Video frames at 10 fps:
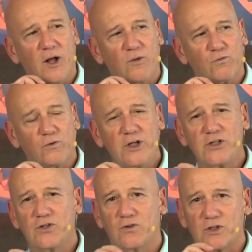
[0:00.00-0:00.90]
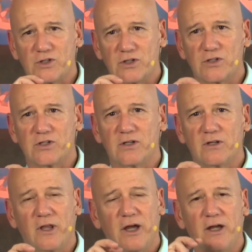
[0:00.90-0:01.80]
resources
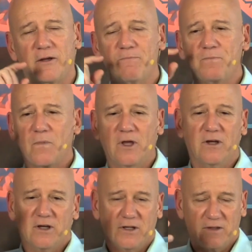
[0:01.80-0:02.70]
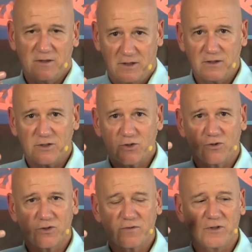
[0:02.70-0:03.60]
like in this
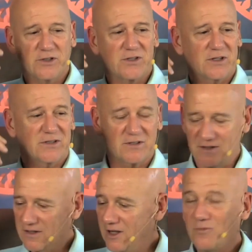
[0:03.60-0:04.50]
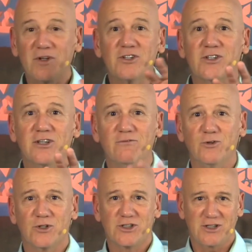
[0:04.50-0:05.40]
course, for instance, let me just give
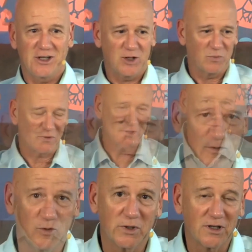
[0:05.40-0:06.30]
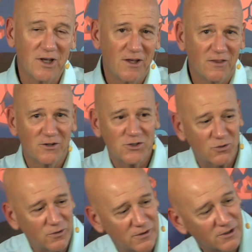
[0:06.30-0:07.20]
you a sneak preview, but
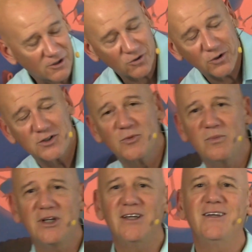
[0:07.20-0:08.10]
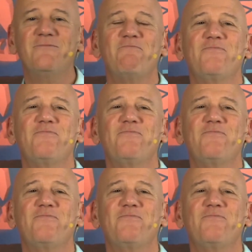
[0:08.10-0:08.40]
there are going to be